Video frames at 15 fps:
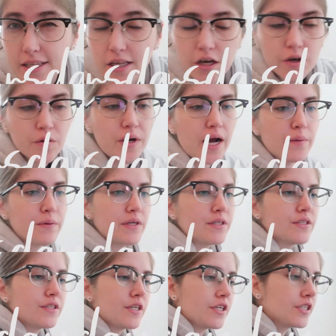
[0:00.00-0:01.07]
Hello, happy
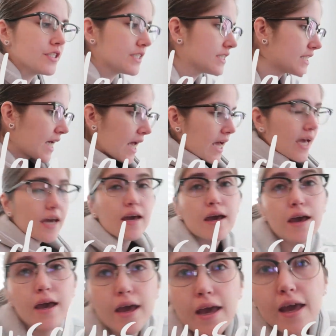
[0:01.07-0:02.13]

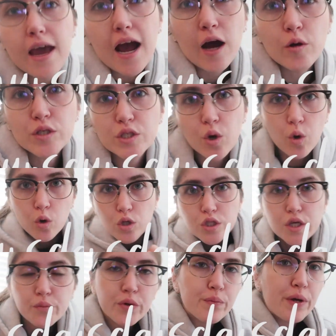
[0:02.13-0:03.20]
Thursday. I was
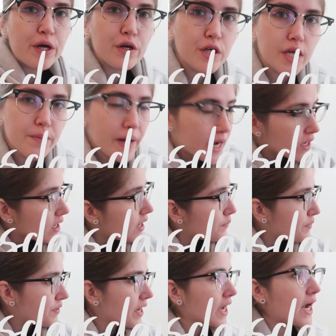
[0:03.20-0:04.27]
cold, so I put my hoodie back
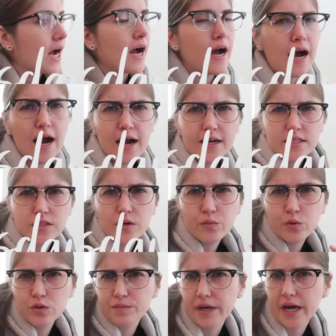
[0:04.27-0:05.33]
on, but then I got hot, so I
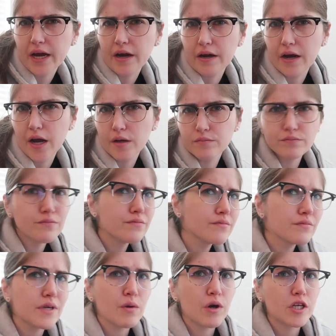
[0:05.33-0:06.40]
pulled my hair up.
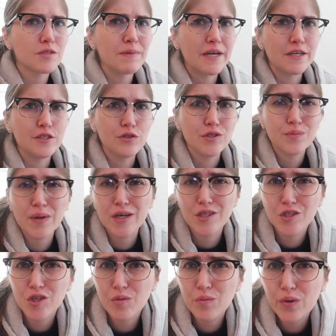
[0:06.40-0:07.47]
I washed my hair too. So
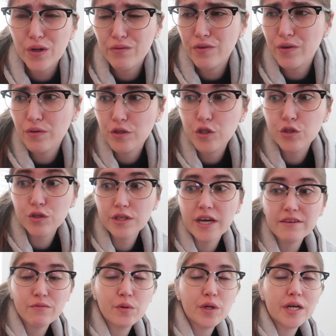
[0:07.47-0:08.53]
probably shouldn't put up, shouldn't
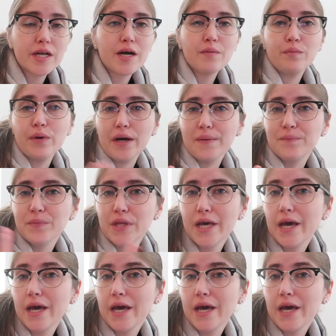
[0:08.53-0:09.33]
have put it up, but